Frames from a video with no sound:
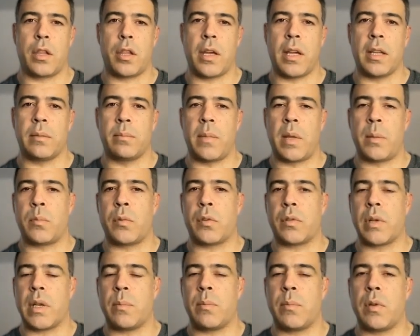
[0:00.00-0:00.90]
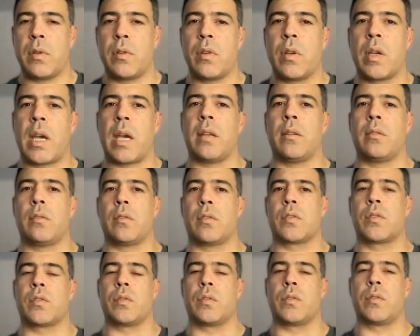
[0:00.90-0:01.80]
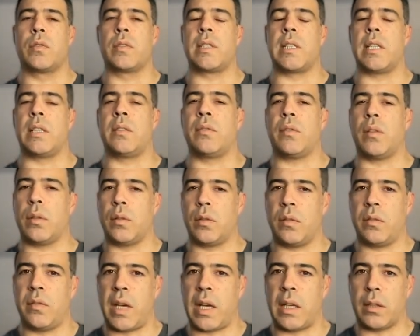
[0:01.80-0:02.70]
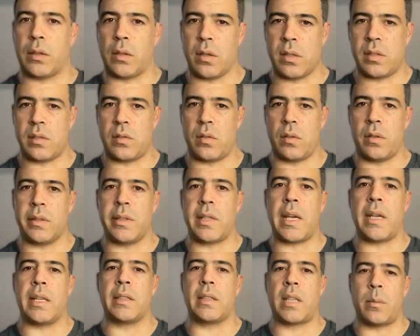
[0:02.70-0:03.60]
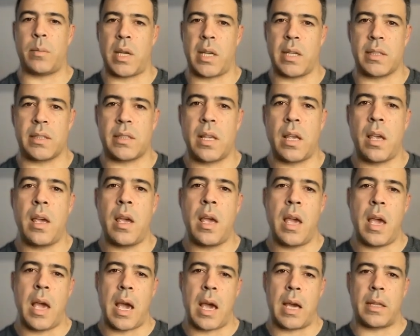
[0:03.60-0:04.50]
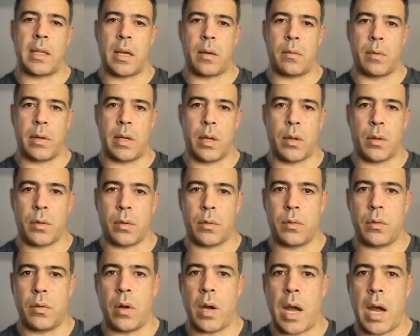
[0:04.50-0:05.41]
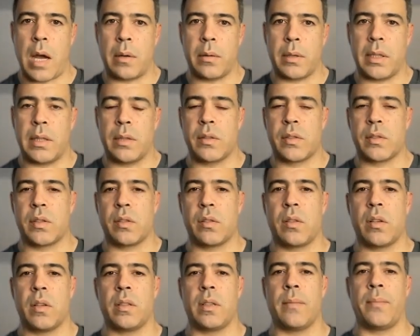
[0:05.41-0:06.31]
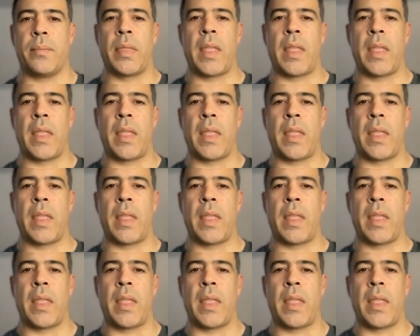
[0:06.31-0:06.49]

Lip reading: chat memory, but you can also use it for the vector store database. And I will show you how in a second.